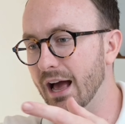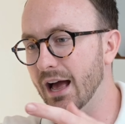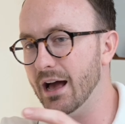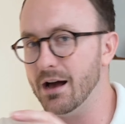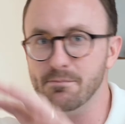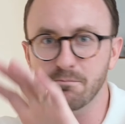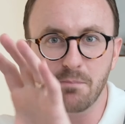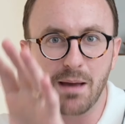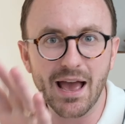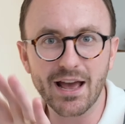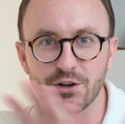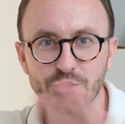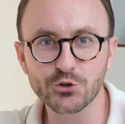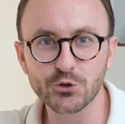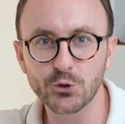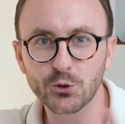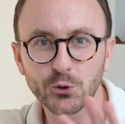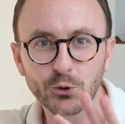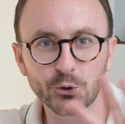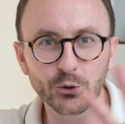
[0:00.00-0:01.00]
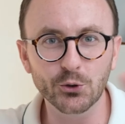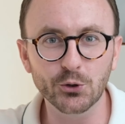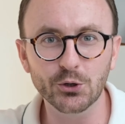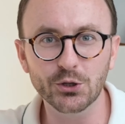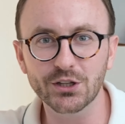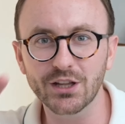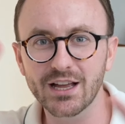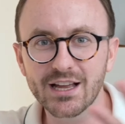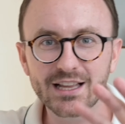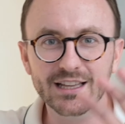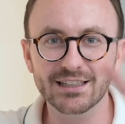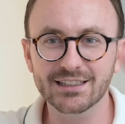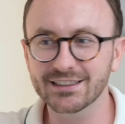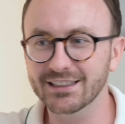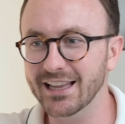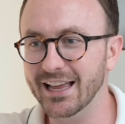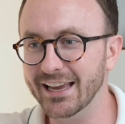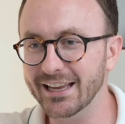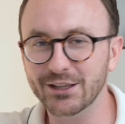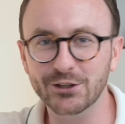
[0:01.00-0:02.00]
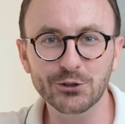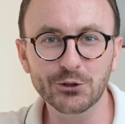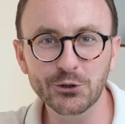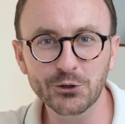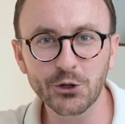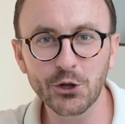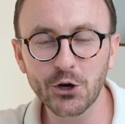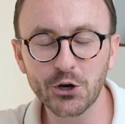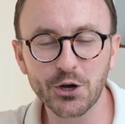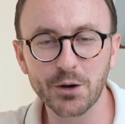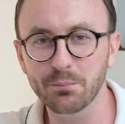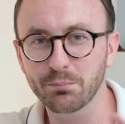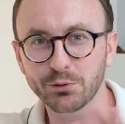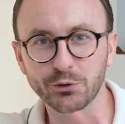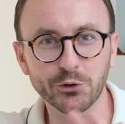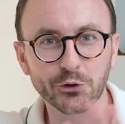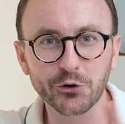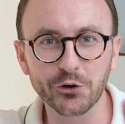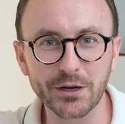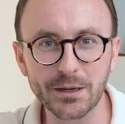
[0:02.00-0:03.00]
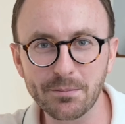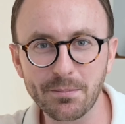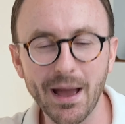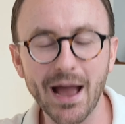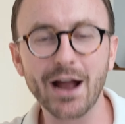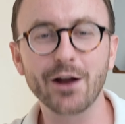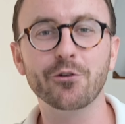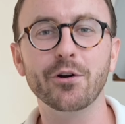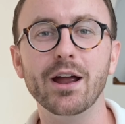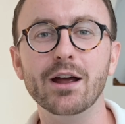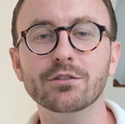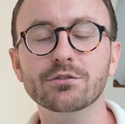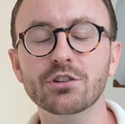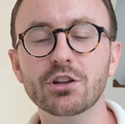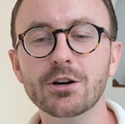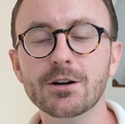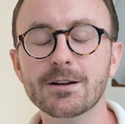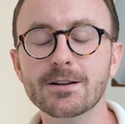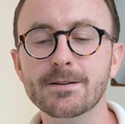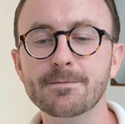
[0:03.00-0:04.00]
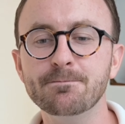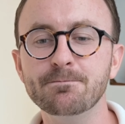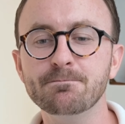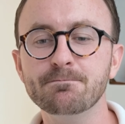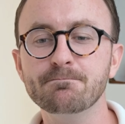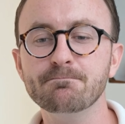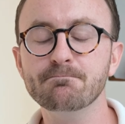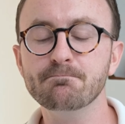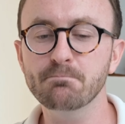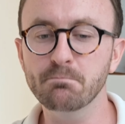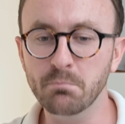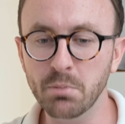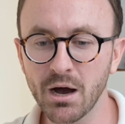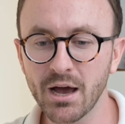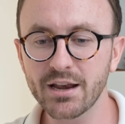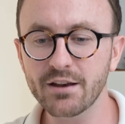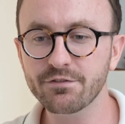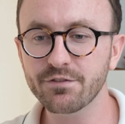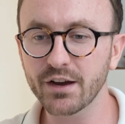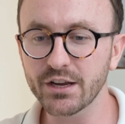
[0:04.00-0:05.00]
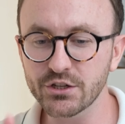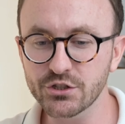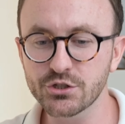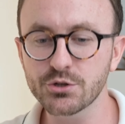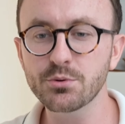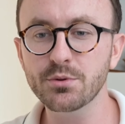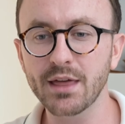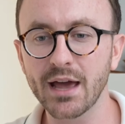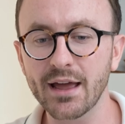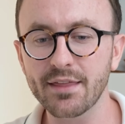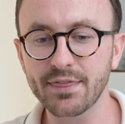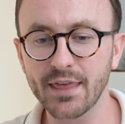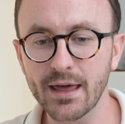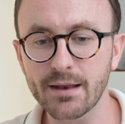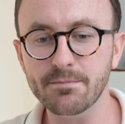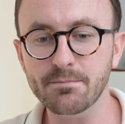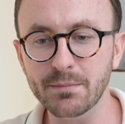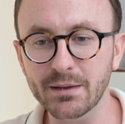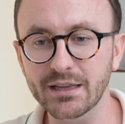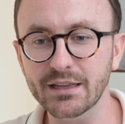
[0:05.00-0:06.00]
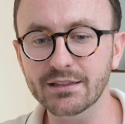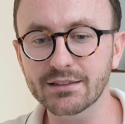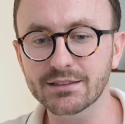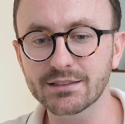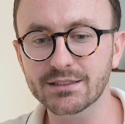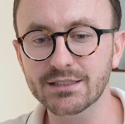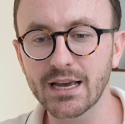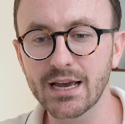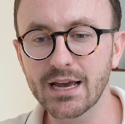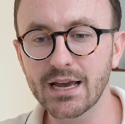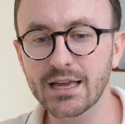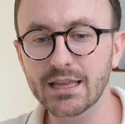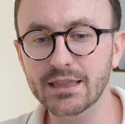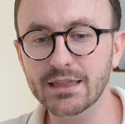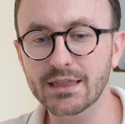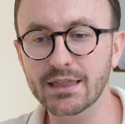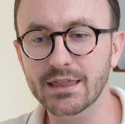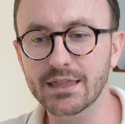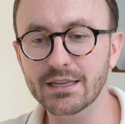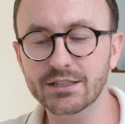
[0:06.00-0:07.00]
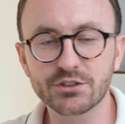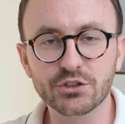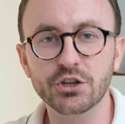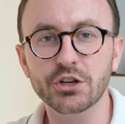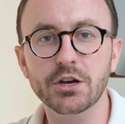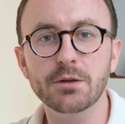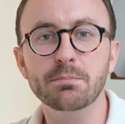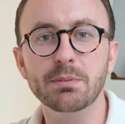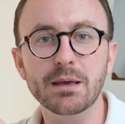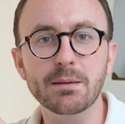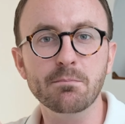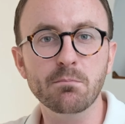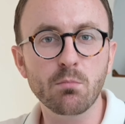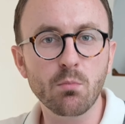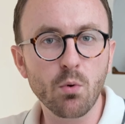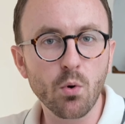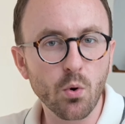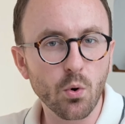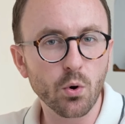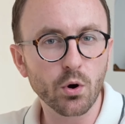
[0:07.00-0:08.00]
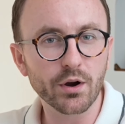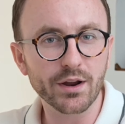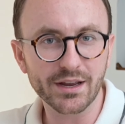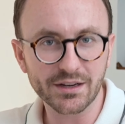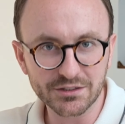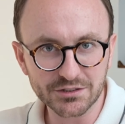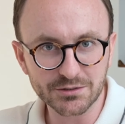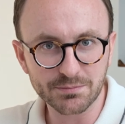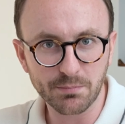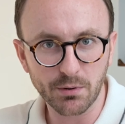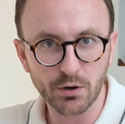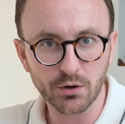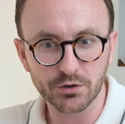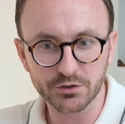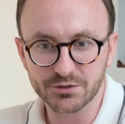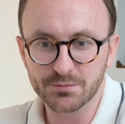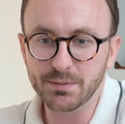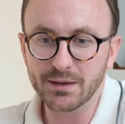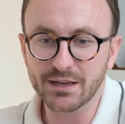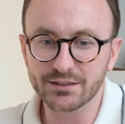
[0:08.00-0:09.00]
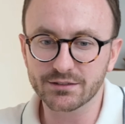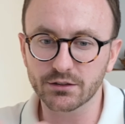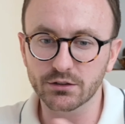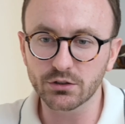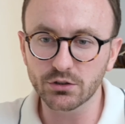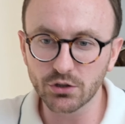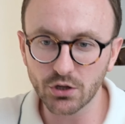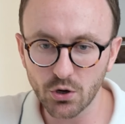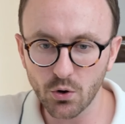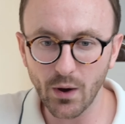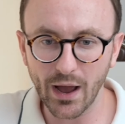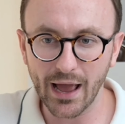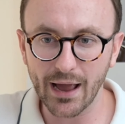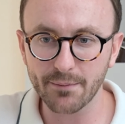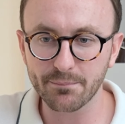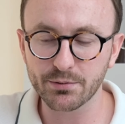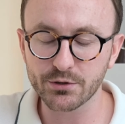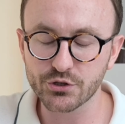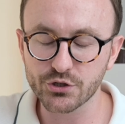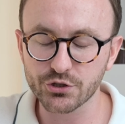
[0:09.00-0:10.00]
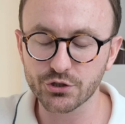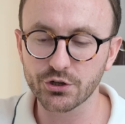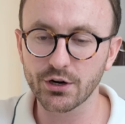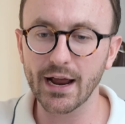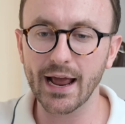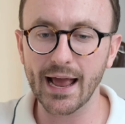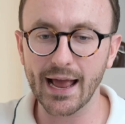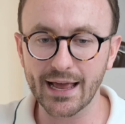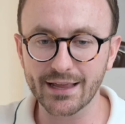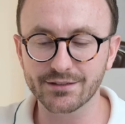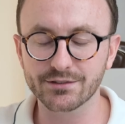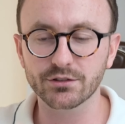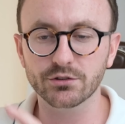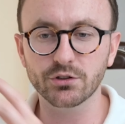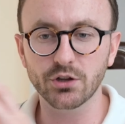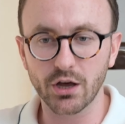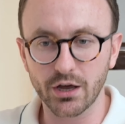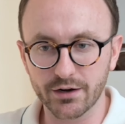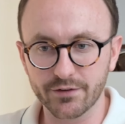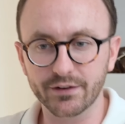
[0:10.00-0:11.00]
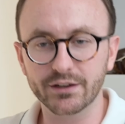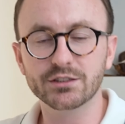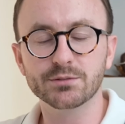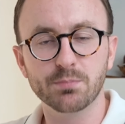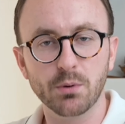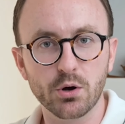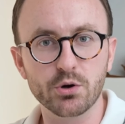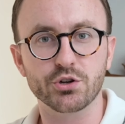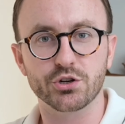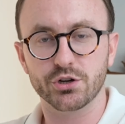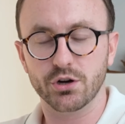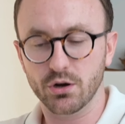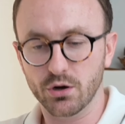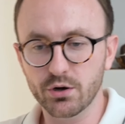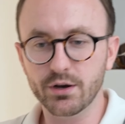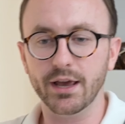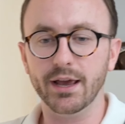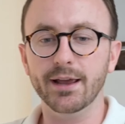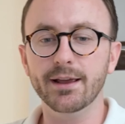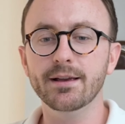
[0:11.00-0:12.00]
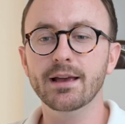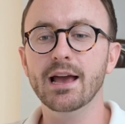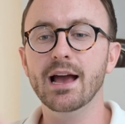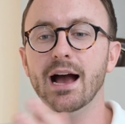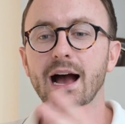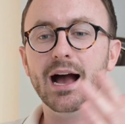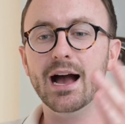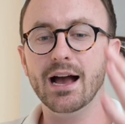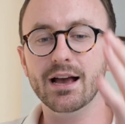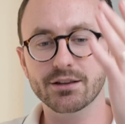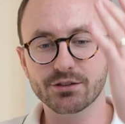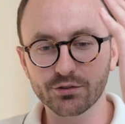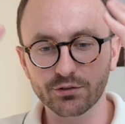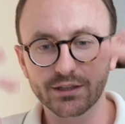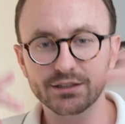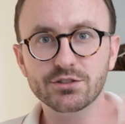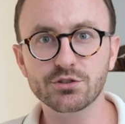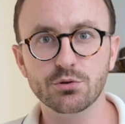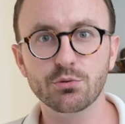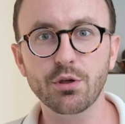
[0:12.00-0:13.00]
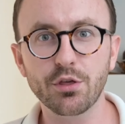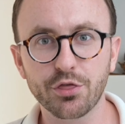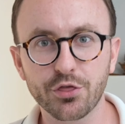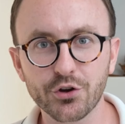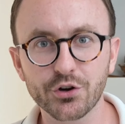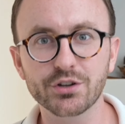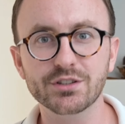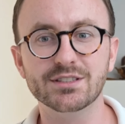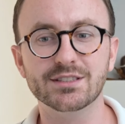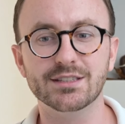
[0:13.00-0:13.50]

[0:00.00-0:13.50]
uh, magical like look, blurry background look. But if I do that, that means it's going to be more exposed because a low aperture adds a lot of exposure. Okay, uh, so let's do the third